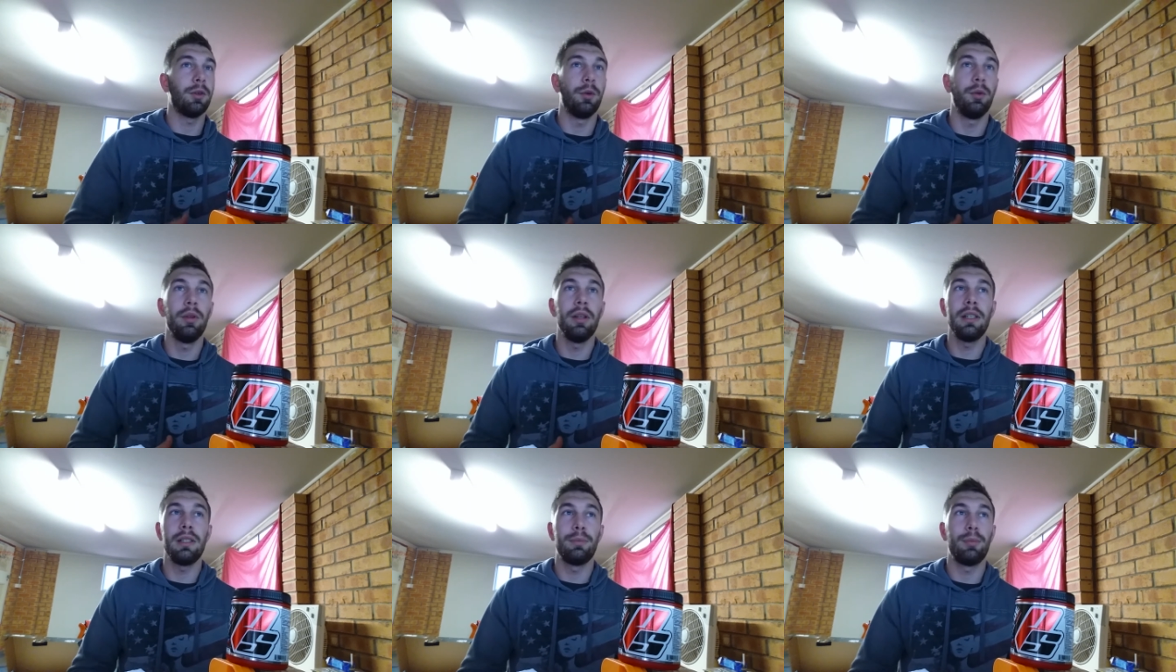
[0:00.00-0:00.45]

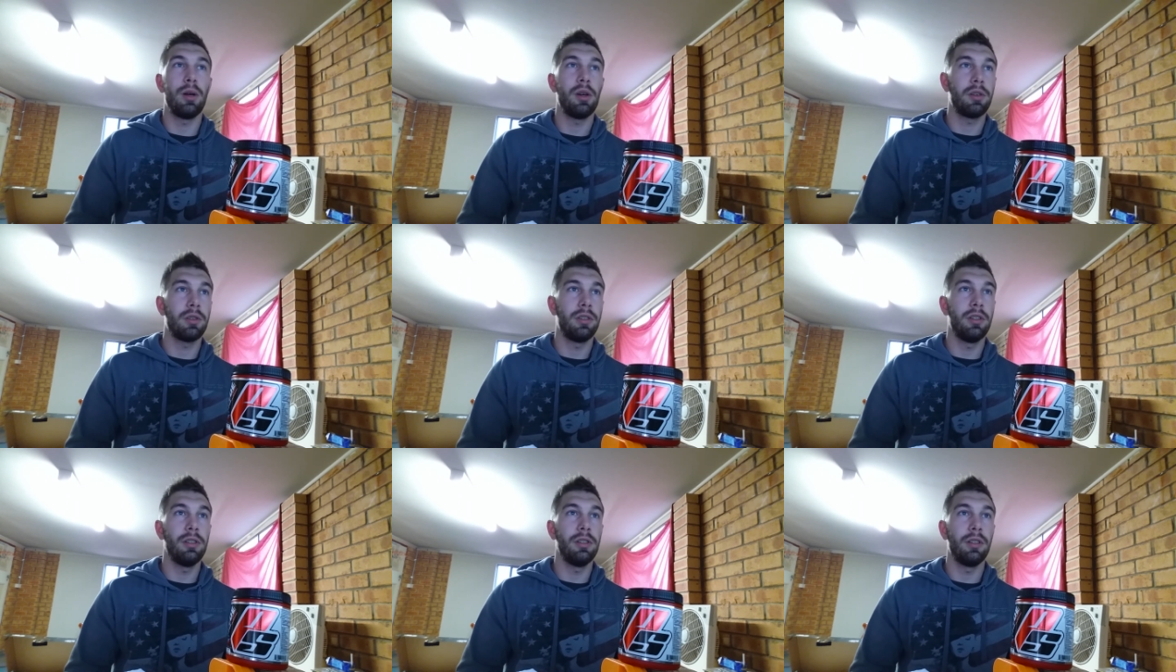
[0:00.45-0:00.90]
all these
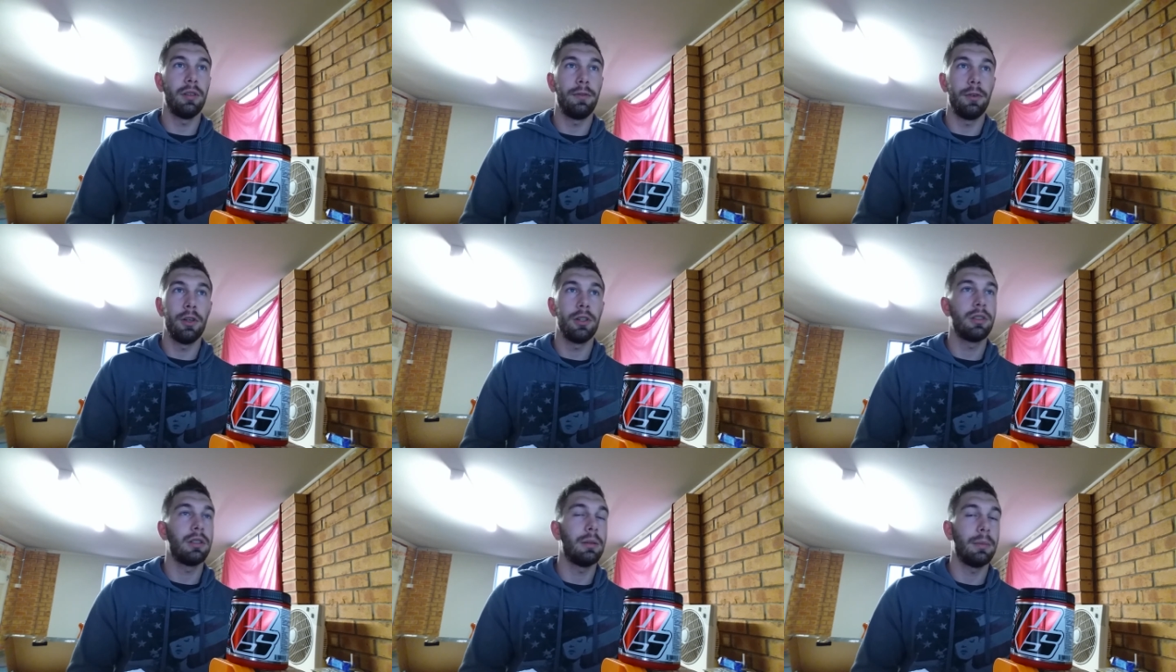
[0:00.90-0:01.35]
boxes the
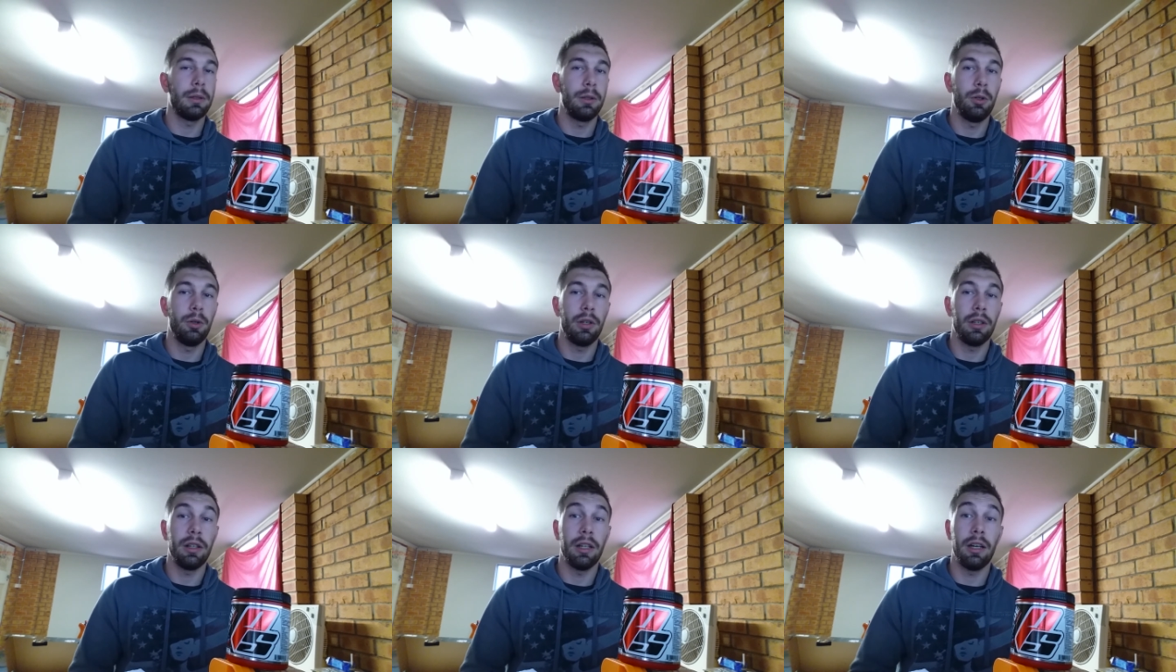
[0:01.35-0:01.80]
first time I
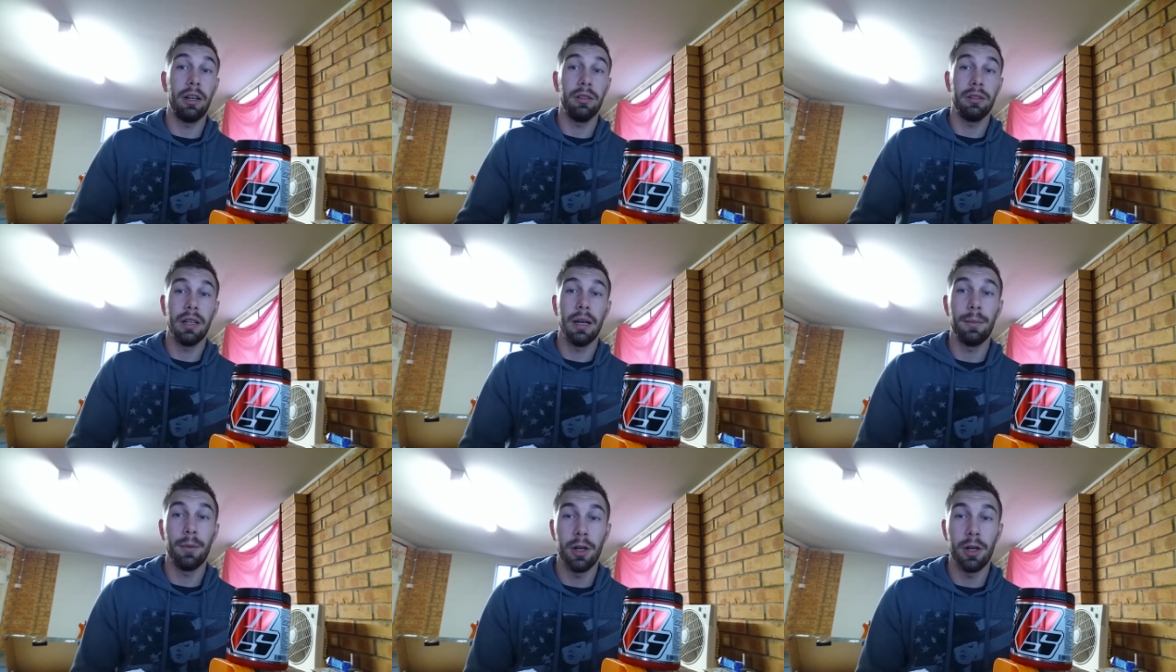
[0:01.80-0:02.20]
took it, that I'd come